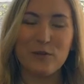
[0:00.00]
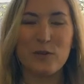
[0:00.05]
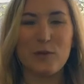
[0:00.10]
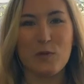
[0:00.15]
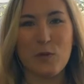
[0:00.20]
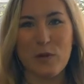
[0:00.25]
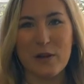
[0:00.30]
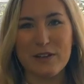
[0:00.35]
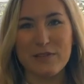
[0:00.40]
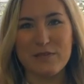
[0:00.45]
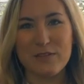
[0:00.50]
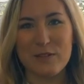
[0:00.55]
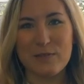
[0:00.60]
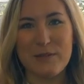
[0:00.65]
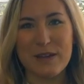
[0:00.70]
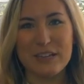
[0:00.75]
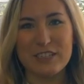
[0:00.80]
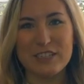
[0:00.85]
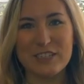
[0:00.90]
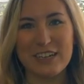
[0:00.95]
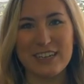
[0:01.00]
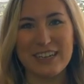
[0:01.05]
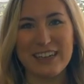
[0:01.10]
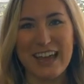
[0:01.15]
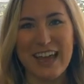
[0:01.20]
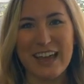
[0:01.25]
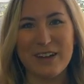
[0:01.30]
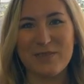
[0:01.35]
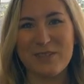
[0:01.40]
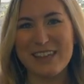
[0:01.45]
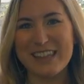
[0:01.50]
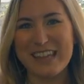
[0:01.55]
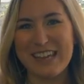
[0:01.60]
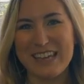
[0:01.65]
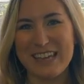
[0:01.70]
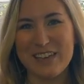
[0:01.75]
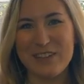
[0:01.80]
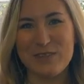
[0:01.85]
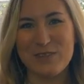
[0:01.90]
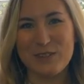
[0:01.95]
for more information, and we
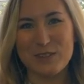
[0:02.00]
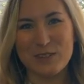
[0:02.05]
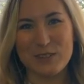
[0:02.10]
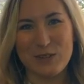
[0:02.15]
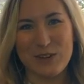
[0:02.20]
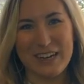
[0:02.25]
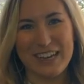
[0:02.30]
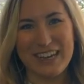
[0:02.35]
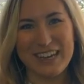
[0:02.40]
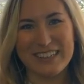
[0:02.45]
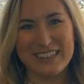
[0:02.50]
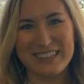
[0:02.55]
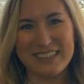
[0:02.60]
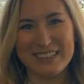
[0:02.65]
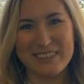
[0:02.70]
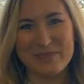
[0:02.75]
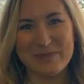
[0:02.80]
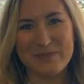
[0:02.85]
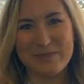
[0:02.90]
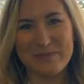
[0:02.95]
thank you for joining us.